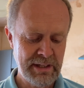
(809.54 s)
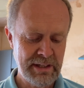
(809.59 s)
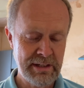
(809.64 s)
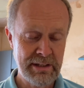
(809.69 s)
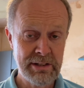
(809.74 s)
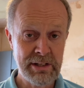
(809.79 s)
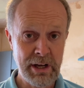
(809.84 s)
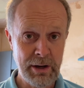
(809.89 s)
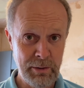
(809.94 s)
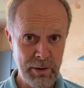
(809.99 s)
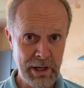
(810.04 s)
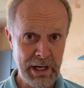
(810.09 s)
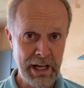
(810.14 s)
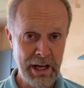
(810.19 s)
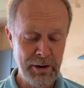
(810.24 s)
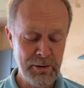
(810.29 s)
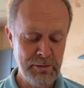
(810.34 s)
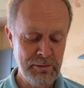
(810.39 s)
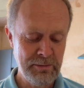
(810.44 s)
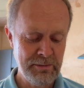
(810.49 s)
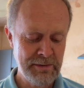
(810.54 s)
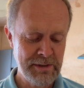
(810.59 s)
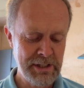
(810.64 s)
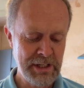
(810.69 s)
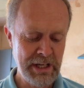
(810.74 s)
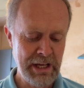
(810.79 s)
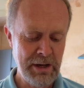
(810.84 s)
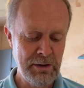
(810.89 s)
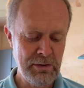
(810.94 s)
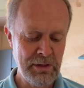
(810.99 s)
So hello to
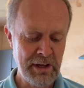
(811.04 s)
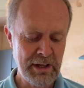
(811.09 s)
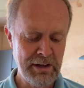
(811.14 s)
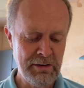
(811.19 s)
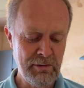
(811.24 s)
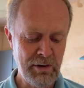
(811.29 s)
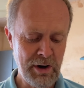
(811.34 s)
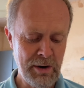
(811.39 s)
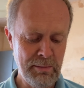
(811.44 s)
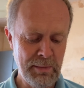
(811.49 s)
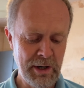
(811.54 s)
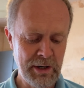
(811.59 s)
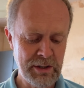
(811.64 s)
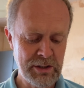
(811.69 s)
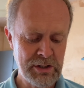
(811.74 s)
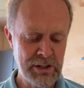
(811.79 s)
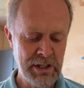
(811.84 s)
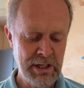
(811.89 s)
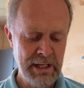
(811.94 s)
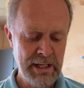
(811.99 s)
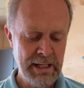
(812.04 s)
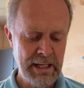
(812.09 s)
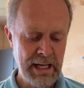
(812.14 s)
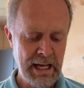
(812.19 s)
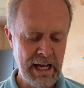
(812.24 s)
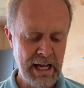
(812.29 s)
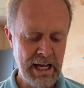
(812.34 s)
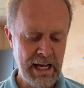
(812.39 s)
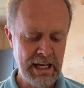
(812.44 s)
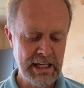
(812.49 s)
you, thank you very much.
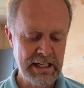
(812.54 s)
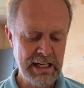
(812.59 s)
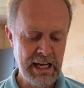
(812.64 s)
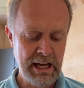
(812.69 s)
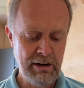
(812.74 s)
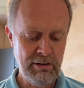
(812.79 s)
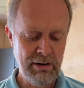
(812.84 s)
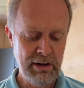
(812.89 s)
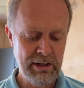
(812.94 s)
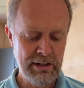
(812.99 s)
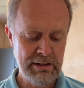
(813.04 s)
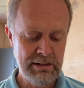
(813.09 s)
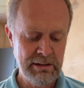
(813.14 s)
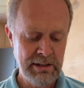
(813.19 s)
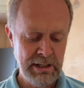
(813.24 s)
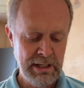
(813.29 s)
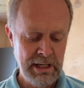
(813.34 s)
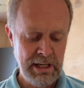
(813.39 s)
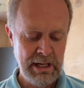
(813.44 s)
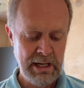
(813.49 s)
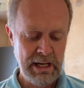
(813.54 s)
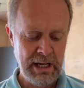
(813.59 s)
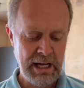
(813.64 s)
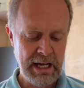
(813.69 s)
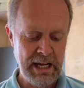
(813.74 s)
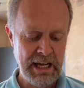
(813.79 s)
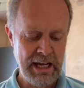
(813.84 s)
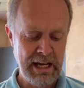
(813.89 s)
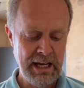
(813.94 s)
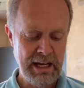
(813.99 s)
Kieran,
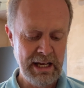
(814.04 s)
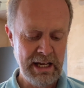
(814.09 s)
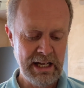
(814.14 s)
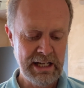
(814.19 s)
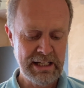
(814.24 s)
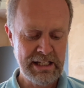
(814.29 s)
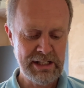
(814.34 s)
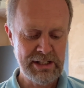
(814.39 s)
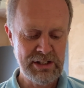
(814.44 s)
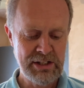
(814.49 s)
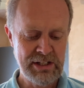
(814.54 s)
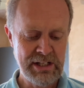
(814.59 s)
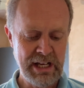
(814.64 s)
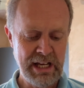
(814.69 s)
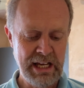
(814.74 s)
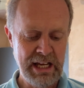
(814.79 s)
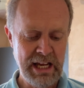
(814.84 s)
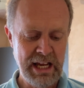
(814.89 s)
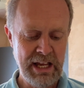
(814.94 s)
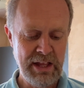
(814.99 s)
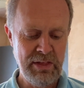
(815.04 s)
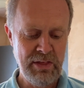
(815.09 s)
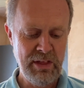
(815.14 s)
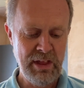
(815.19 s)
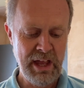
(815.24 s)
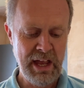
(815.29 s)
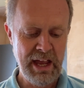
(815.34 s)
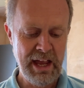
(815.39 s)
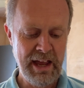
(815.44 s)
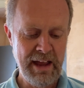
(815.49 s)
I can see in
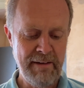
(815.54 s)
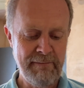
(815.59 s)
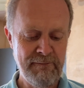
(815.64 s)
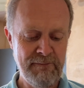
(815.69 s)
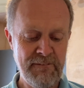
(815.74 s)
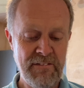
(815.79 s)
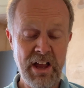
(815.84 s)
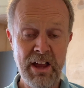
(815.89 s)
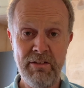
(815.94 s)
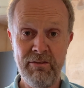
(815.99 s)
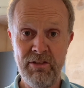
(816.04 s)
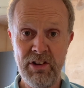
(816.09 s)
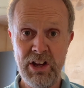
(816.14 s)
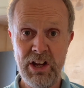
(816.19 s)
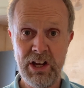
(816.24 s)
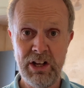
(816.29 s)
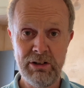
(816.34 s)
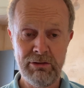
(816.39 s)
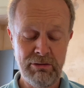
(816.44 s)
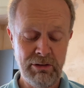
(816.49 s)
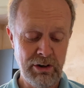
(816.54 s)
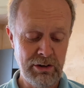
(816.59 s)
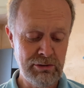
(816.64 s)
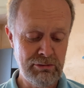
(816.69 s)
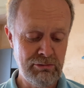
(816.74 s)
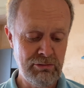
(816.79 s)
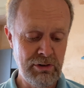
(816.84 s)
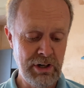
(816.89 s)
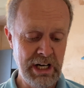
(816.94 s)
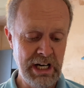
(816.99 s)
there, Vivian
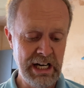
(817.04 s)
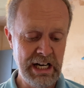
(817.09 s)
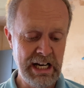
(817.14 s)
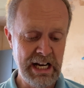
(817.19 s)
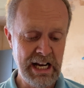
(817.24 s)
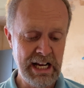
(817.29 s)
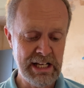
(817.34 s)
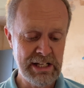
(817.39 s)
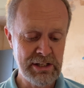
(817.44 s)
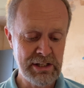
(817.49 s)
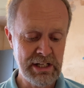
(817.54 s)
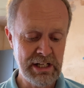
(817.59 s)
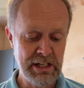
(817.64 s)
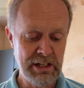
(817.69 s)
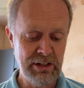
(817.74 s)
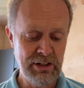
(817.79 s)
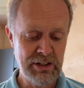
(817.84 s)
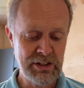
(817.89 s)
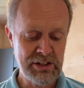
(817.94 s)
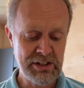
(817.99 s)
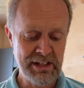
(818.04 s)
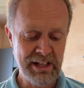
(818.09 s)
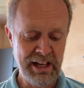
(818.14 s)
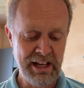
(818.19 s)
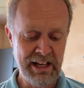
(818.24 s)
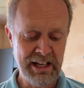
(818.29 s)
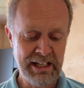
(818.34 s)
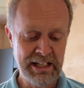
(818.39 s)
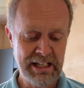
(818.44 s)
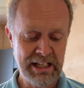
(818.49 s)
Rodriguez, it looks
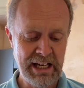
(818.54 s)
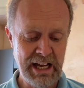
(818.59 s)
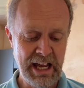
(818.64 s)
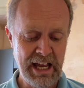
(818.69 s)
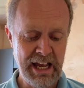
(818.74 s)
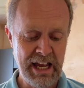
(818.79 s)
like.